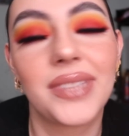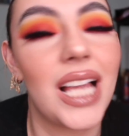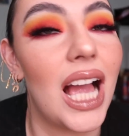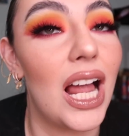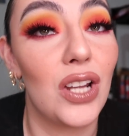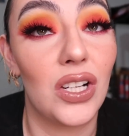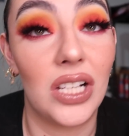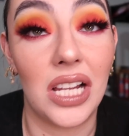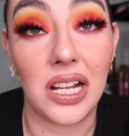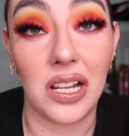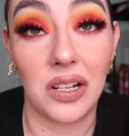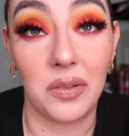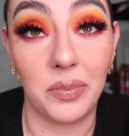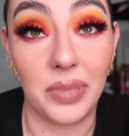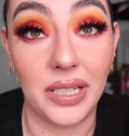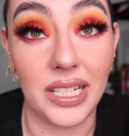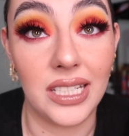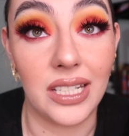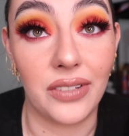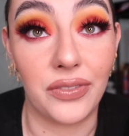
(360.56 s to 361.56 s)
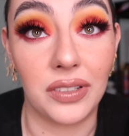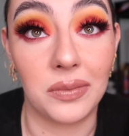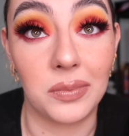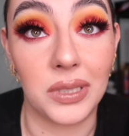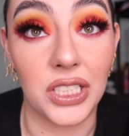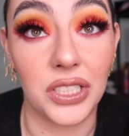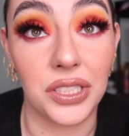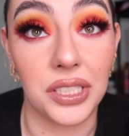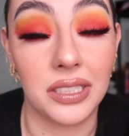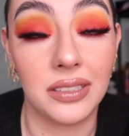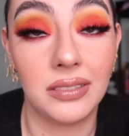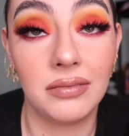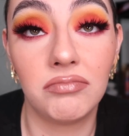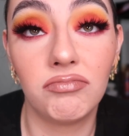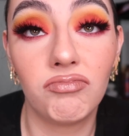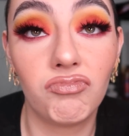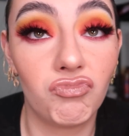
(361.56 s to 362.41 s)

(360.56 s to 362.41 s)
I look like a complete different person.